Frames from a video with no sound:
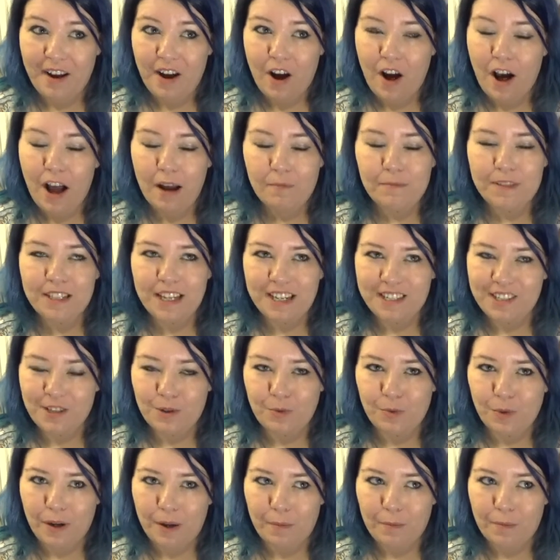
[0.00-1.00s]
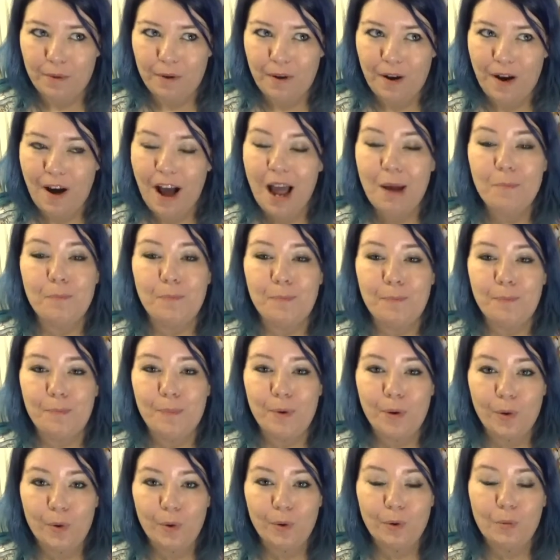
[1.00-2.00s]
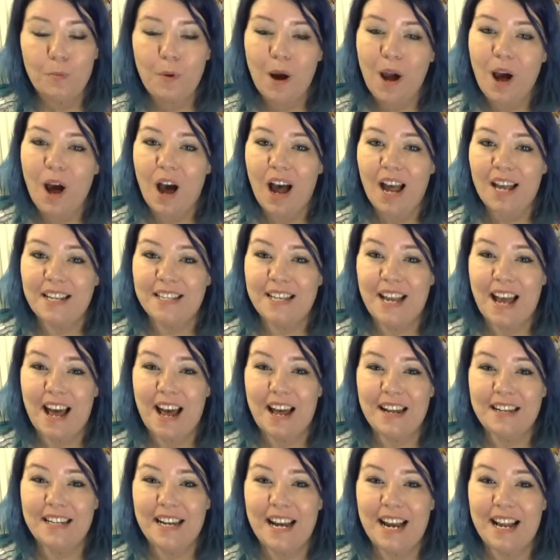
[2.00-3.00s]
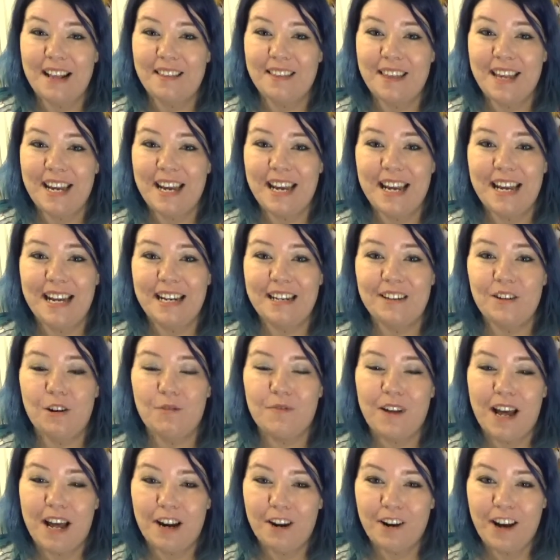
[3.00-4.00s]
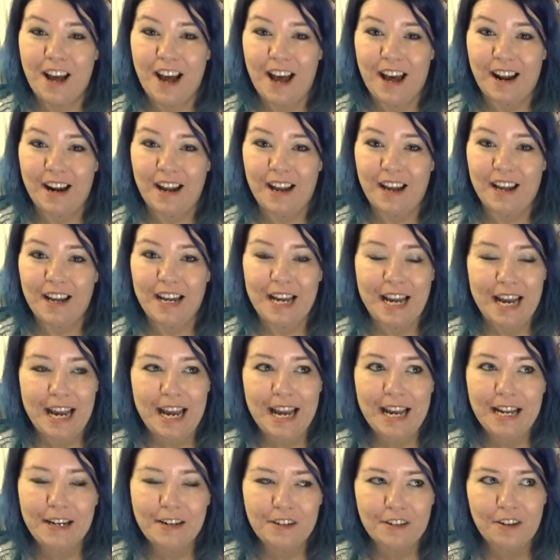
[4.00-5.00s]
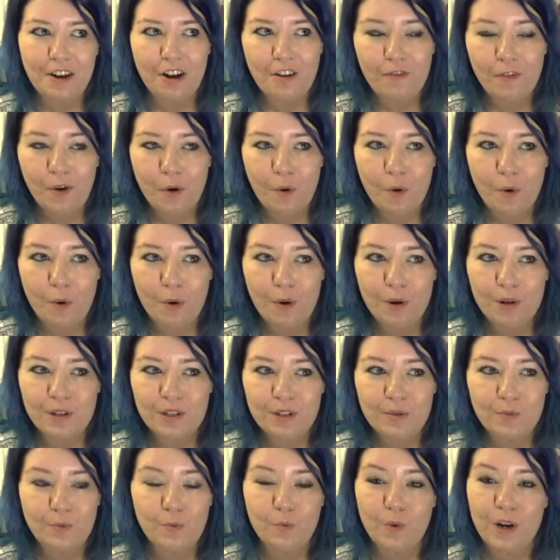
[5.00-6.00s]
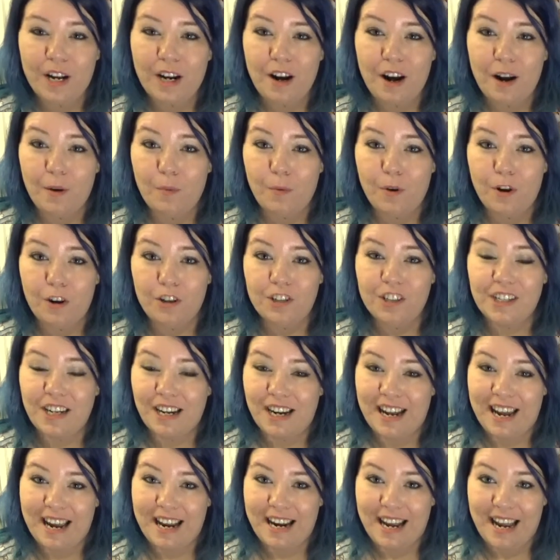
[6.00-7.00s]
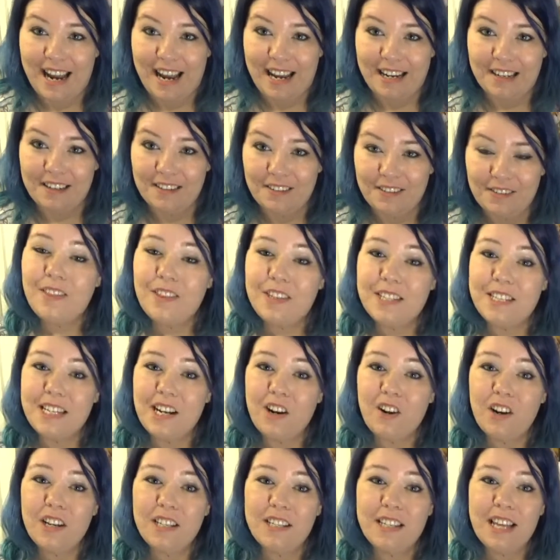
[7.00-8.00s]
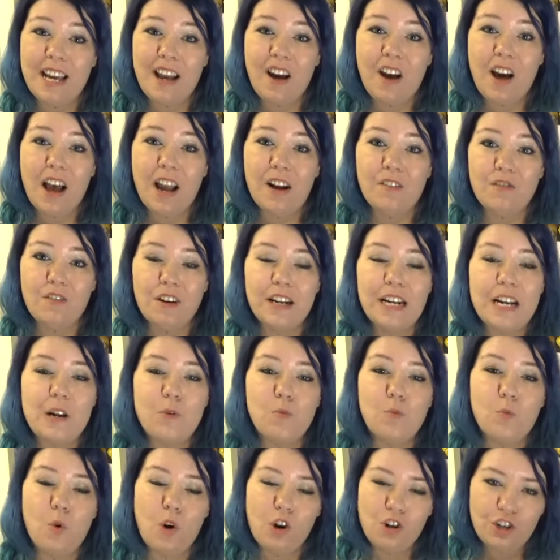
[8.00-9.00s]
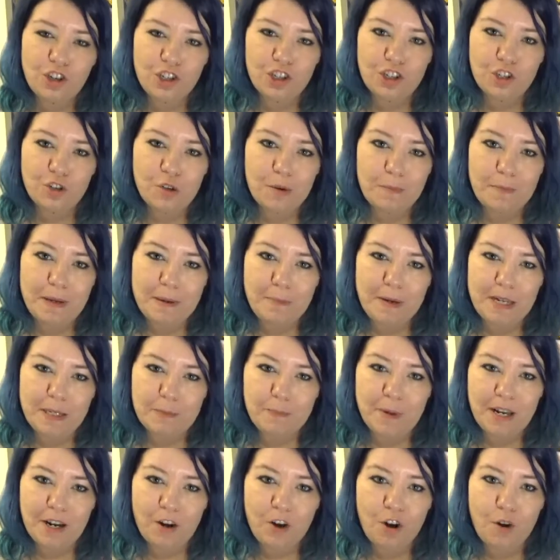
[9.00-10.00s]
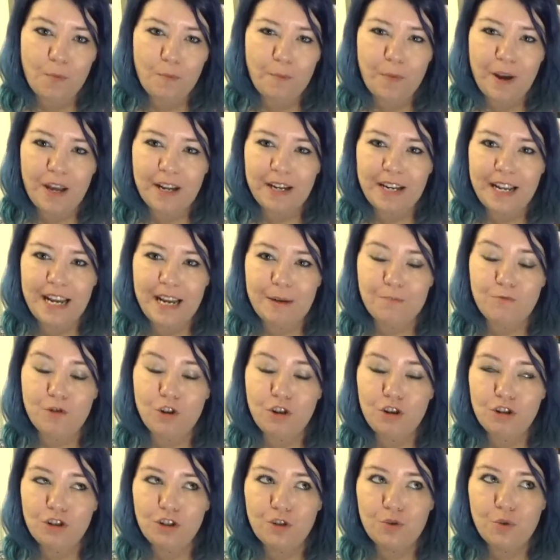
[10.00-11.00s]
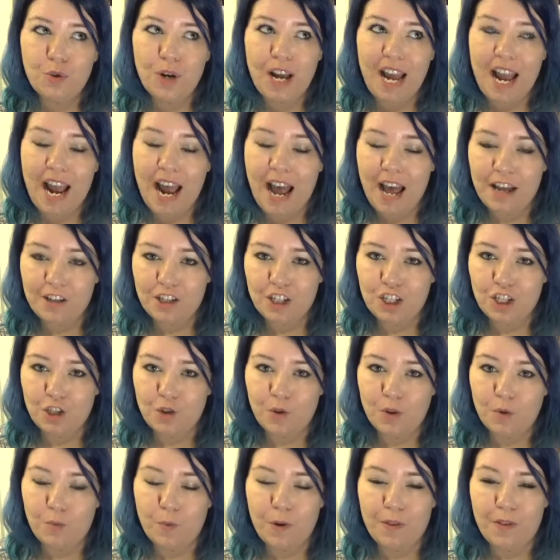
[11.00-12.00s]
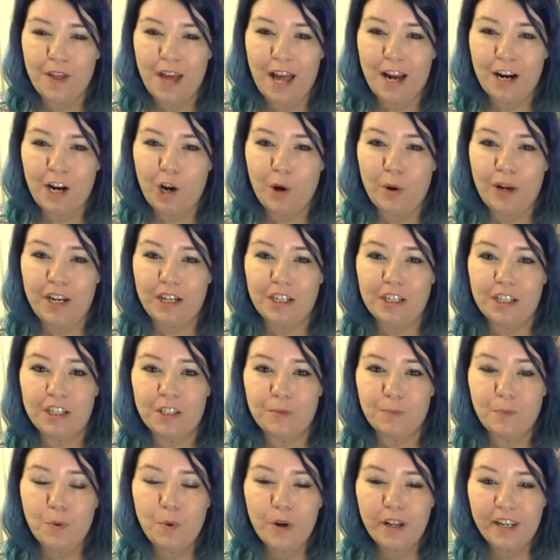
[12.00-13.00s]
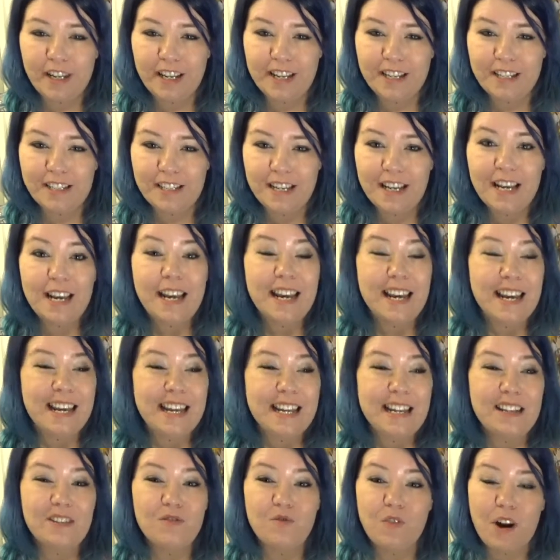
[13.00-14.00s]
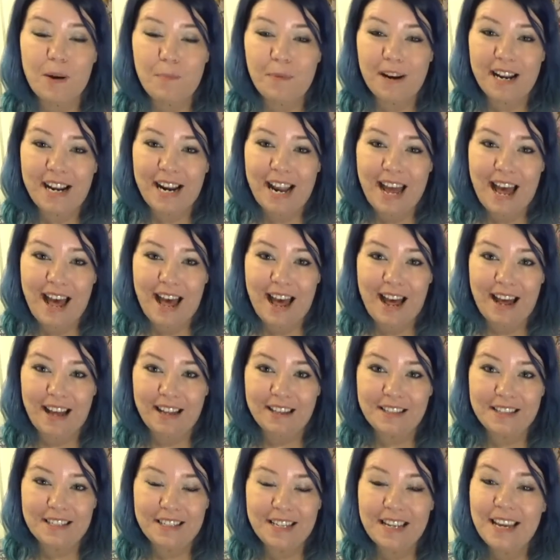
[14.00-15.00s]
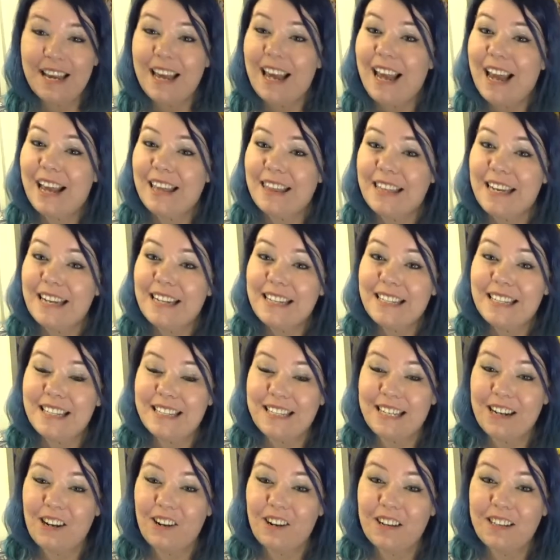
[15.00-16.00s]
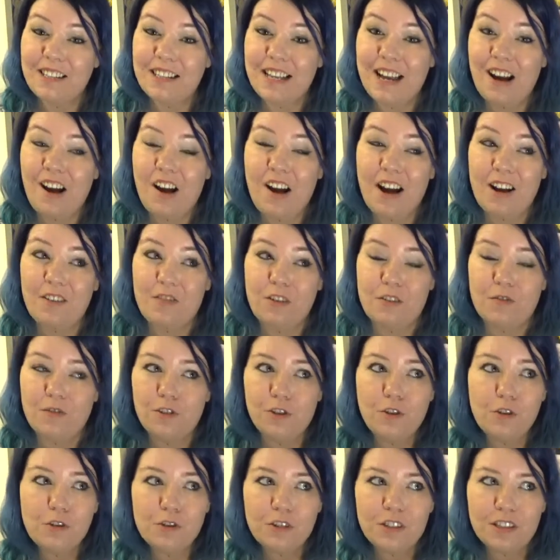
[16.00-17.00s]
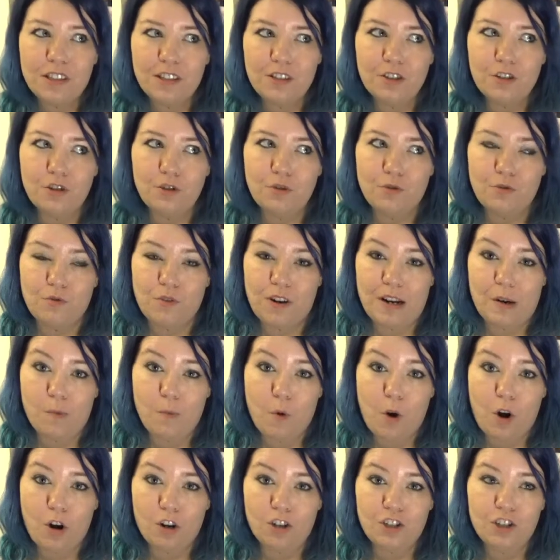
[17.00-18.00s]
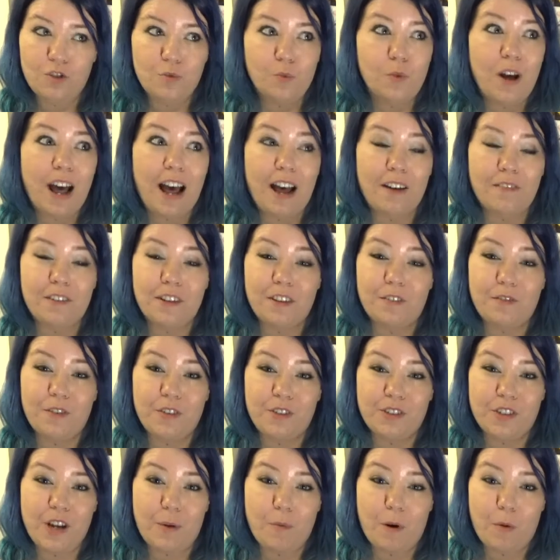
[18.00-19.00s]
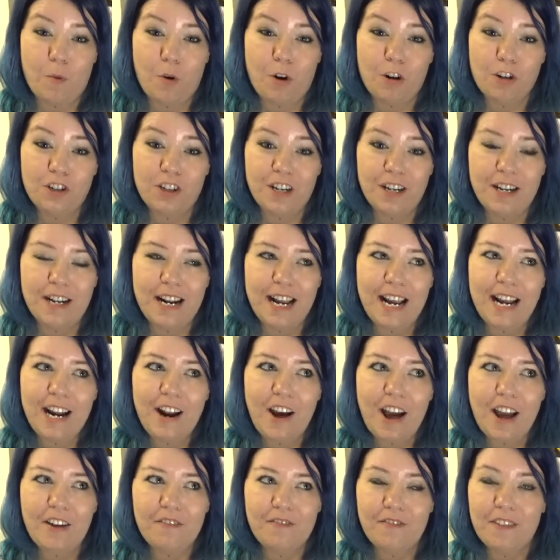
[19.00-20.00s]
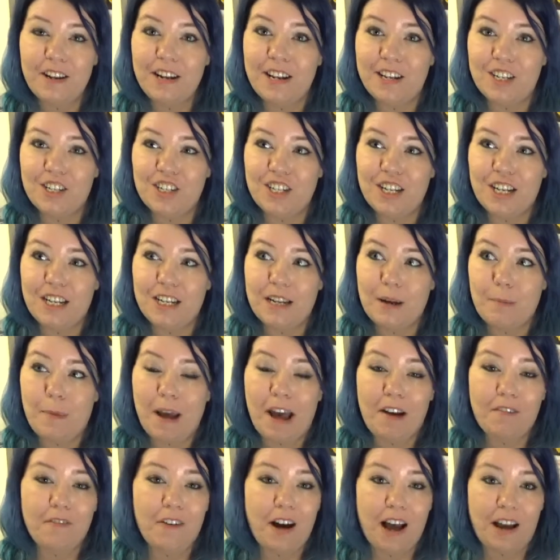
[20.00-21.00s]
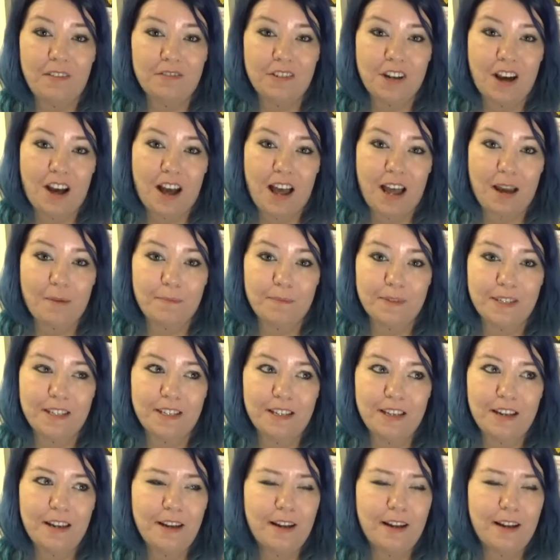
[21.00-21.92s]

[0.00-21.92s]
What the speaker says: I'm such a wimp. I bawled my eyes out at the end of Anohana, and of course when I watched Clanad. The series that I really want to do a Bibi's pick on but am not sure how to do it without going to spoilers is Rumbling Hearts, and that is a series that I refused to rewatch after the first time I watched it, and I finished it about 5 times.